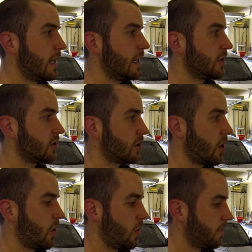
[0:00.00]

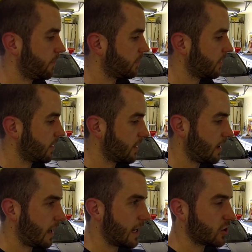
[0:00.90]
So
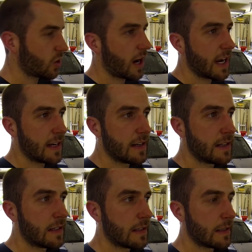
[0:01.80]
I tried,
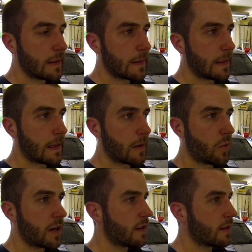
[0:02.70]

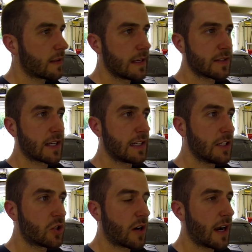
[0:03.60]
one of the things I
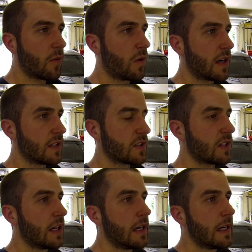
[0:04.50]
did try
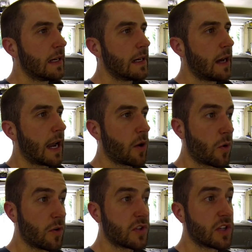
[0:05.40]
was I
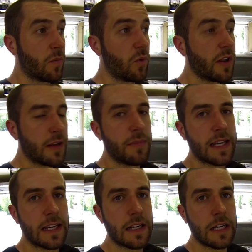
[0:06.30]
ordered some really
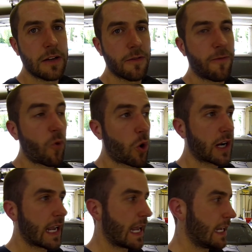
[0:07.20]
big
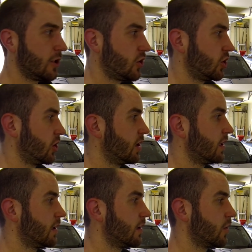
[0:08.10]
4-gauge
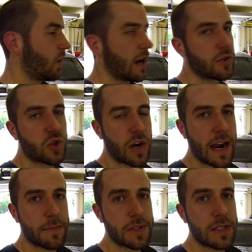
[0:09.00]
ground
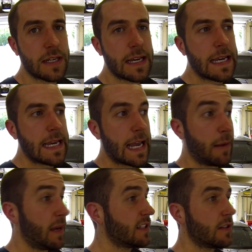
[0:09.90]
straps
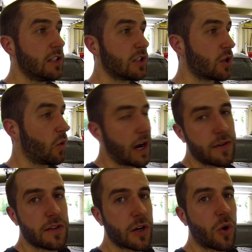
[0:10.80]
and basically just
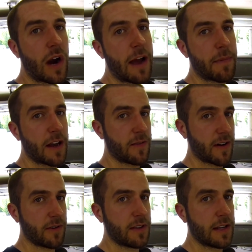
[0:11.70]
grounded the crap out of
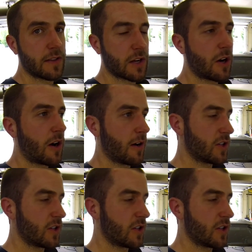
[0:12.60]
everything in the car.